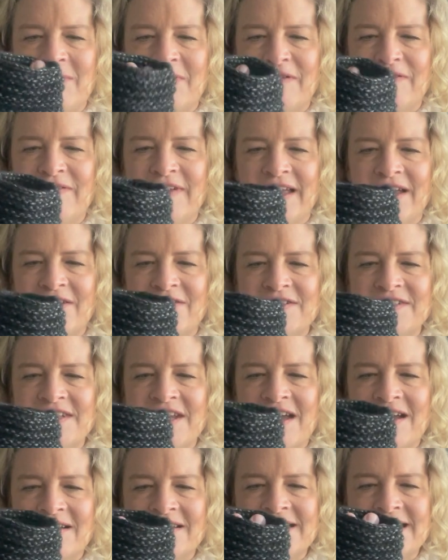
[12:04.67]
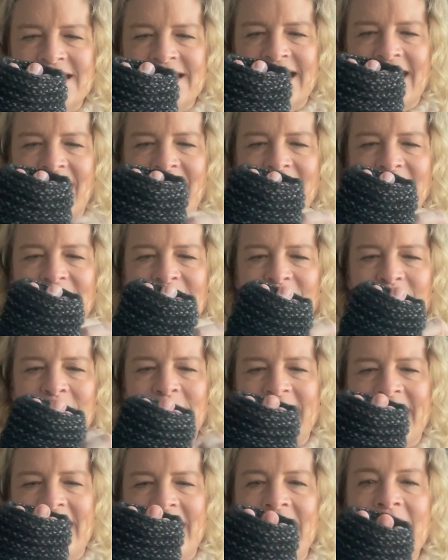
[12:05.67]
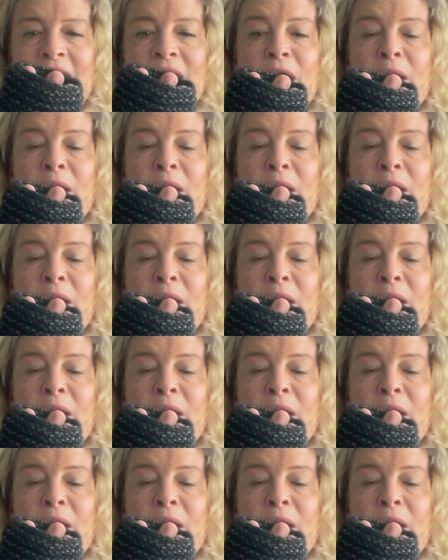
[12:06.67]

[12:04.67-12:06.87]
your fingers tucked in there a little bit.